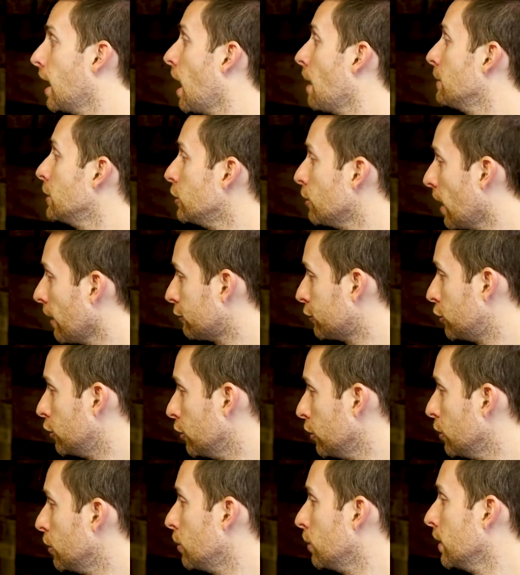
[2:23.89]
I mean, you have
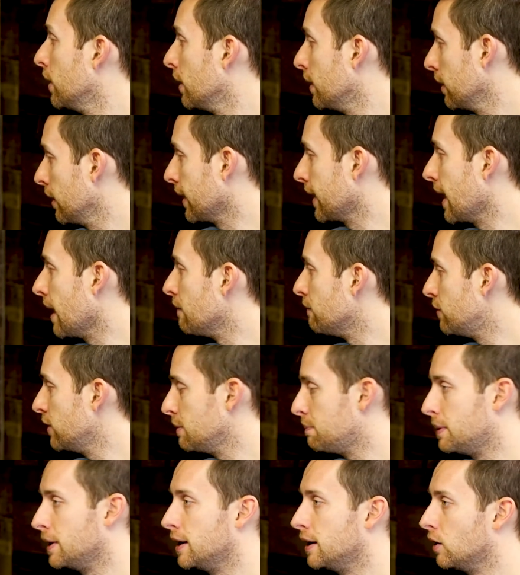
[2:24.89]
2
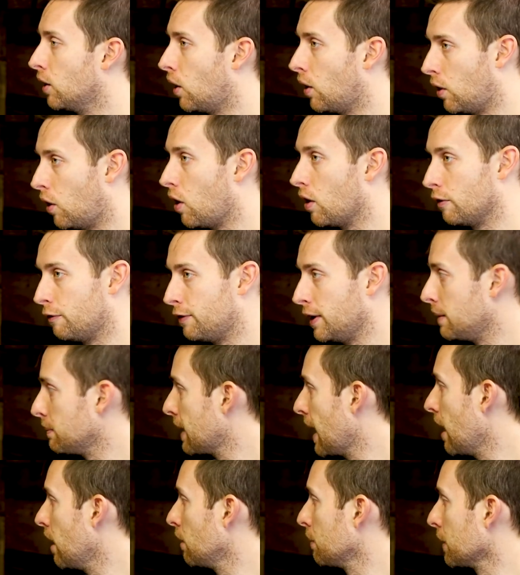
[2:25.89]
MVP, Hall of
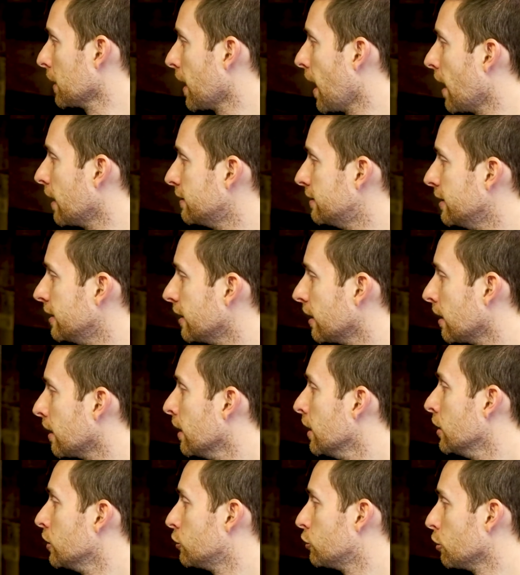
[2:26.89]
Fame caliber guys here.